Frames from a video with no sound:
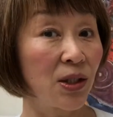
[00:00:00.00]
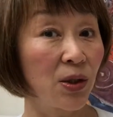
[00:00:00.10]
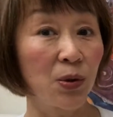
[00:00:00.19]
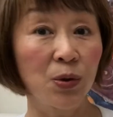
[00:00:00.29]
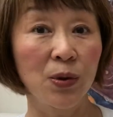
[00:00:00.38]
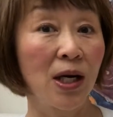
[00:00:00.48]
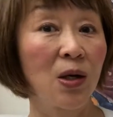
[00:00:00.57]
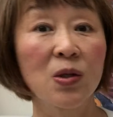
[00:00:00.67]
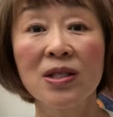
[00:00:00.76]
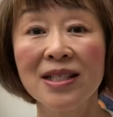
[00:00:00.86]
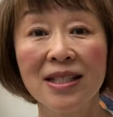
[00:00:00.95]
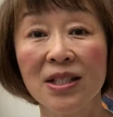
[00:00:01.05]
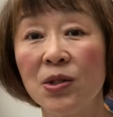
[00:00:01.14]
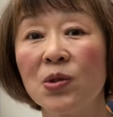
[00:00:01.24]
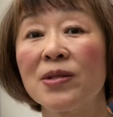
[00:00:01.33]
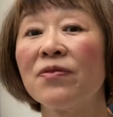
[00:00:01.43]
you do not need
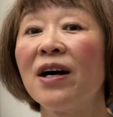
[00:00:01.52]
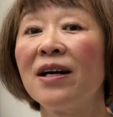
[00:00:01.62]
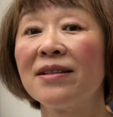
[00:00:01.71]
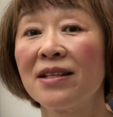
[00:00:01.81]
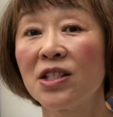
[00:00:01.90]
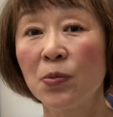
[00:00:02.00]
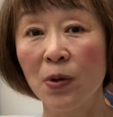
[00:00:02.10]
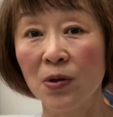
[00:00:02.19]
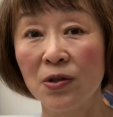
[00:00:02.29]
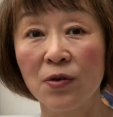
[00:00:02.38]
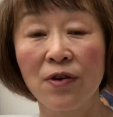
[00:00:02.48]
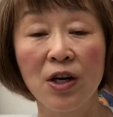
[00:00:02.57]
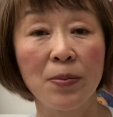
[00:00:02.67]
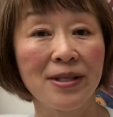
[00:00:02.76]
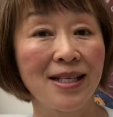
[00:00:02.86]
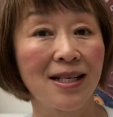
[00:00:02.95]
to find this point very
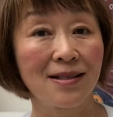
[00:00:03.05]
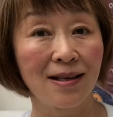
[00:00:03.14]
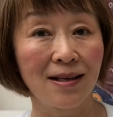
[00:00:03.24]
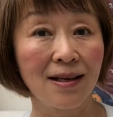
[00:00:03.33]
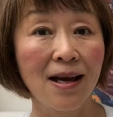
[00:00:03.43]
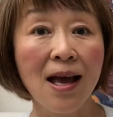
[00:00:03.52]
precisely.